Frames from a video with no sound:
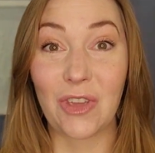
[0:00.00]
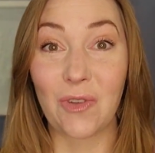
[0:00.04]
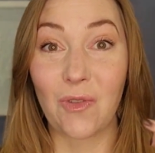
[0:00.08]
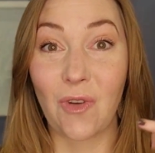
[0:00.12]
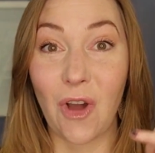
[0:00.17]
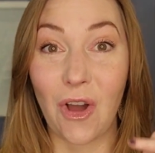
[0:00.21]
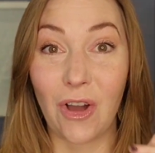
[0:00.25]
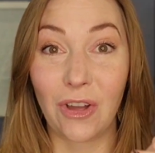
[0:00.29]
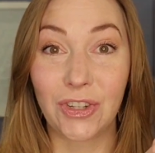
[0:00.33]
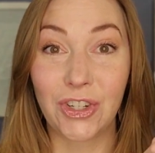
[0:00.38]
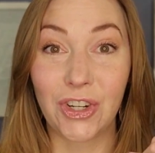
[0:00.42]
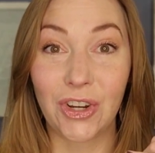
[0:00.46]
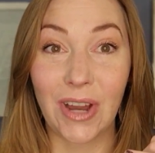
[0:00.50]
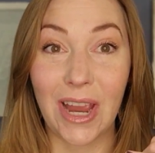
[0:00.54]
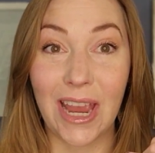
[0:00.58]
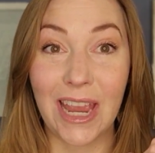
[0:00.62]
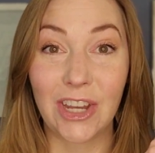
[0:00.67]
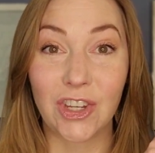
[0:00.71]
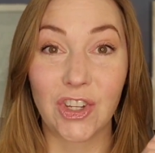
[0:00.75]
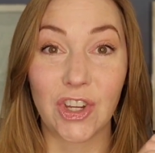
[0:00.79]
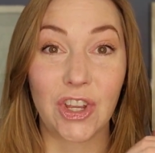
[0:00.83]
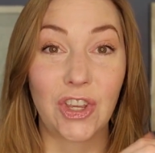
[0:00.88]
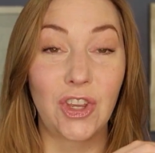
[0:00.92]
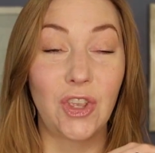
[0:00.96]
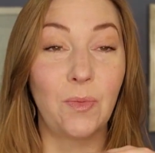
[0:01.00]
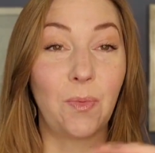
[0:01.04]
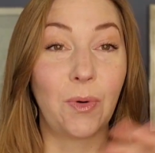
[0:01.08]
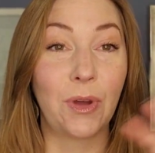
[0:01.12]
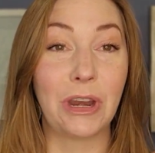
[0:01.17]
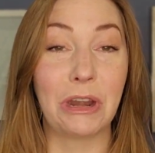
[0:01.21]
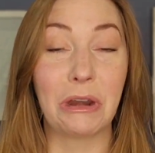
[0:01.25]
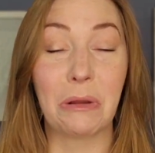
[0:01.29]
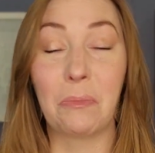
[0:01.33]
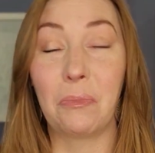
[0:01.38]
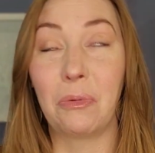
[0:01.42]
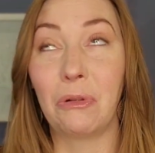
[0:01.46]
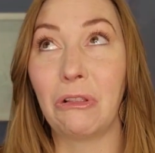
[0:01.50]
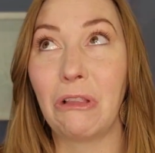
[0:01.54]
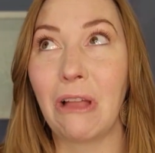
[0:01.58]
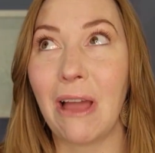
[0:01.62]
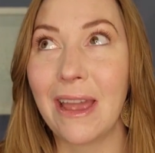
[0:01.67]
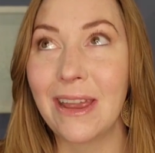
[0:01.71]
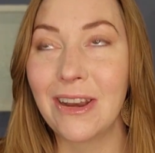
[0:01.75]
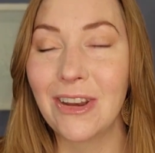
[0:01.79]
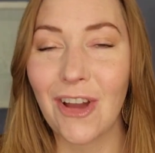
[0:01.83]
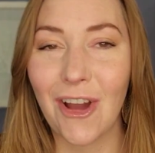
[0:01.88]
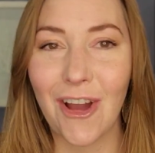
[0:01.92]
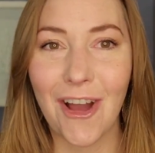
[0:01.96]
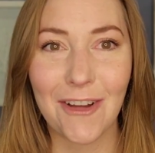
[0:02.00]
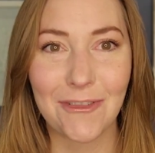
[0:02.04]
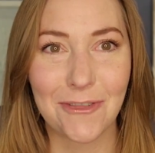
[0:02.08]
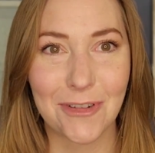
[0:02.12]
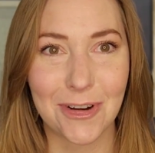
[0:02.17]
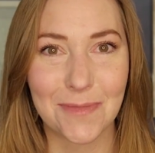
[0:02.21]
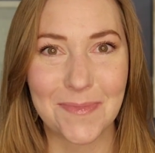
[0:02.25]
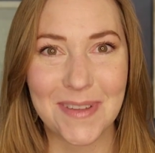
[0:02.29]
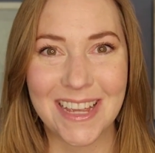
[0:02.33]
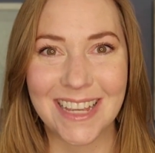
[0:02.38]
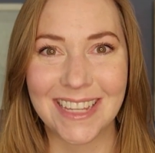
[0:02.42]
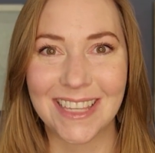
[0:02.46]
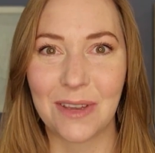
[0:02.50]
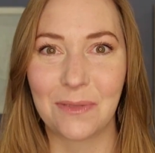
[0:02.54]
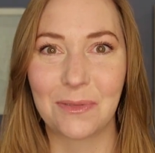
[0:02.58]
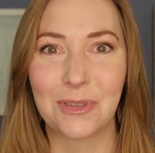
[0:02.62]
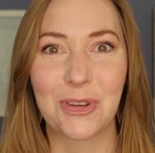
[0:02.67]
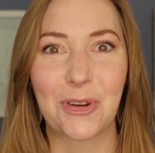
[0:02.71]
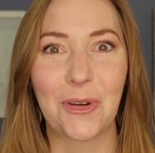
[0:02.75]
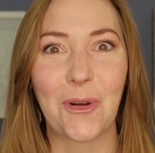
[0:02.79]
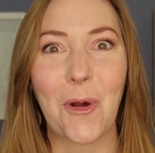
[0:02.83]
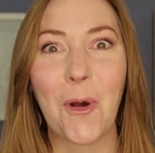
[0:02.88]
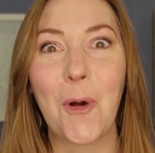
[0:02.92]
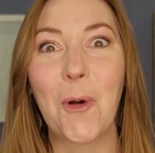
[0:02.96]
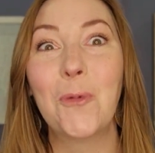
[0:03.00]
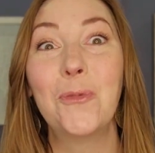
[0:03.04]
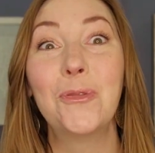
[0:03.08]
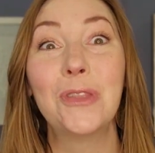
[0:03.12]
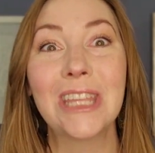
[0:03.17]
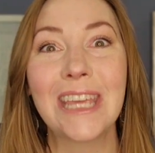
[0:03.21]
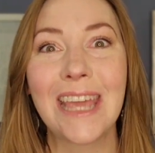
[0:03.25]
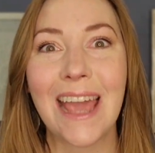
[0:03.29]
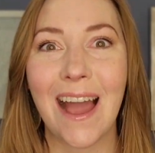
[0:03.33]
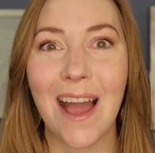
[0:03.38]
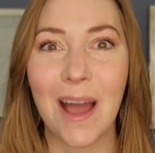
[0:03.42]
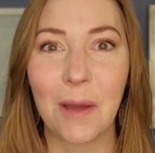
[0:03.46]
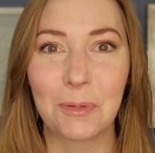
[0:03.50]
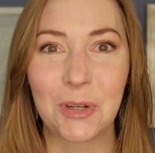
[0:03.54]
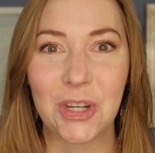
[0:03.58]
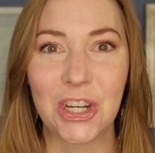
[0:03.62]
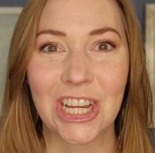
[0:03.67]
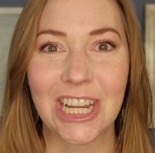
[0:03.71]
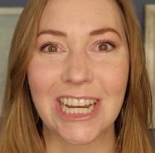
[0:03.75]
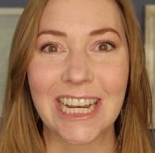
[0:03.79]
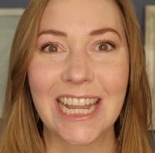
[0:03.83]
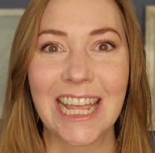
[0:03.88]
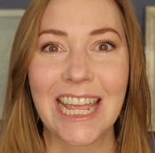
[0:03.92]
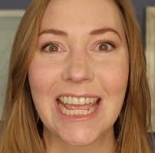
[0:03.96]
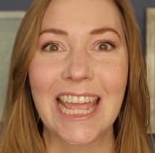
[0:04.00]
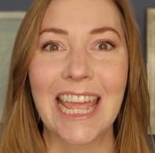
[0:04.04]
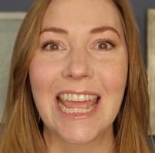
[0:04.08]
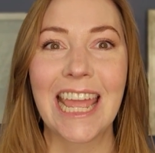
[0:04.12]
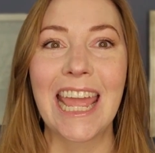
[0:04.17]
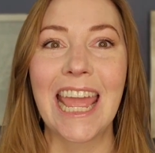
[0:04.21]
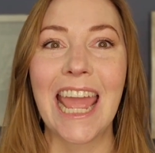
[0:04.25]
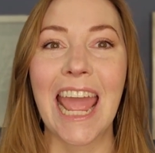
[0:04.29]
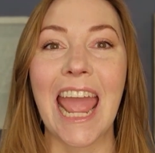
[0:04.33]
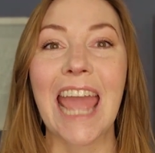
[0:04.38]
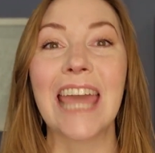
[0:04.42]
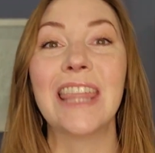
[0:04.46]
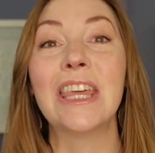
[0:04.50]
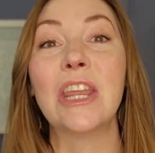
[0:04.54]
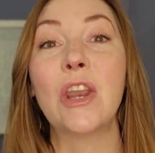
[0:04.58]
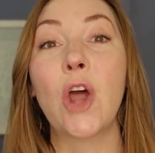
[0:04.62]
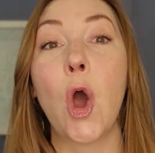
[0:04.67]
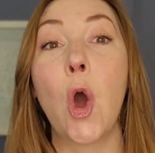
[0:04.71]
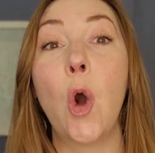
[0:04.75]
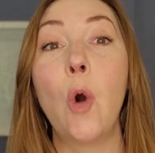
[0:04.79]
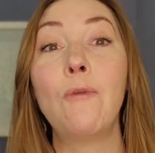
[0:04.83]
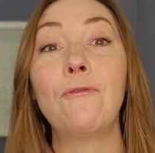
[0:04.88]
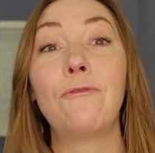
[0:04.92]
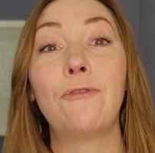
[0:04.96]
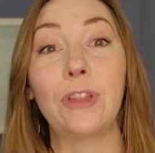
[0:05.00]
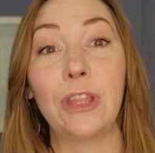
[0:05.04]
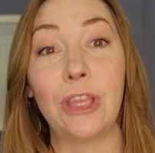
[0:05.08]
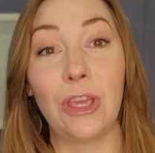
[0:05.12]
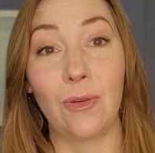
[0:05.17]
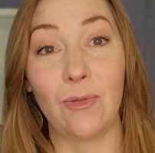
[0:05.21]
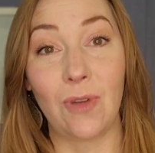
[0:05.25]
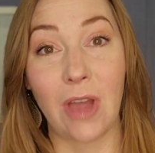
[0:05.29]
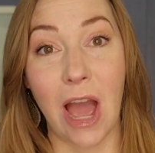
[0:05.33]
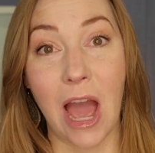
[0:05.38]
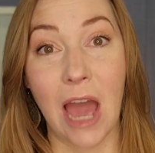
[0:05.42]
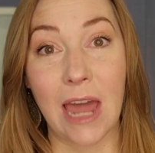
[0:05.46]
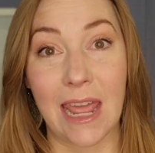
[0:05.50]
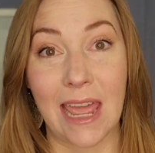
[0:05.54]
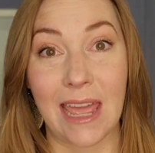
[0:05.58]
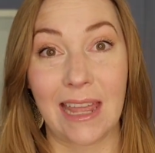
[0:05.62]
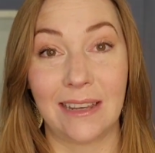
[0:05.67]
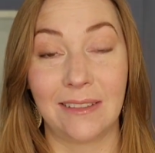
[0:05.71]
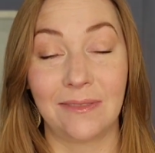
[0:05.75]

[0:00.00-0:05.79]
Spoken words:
you called your agent, you put in a blind offer because that was your only option, and then hopefully you got it.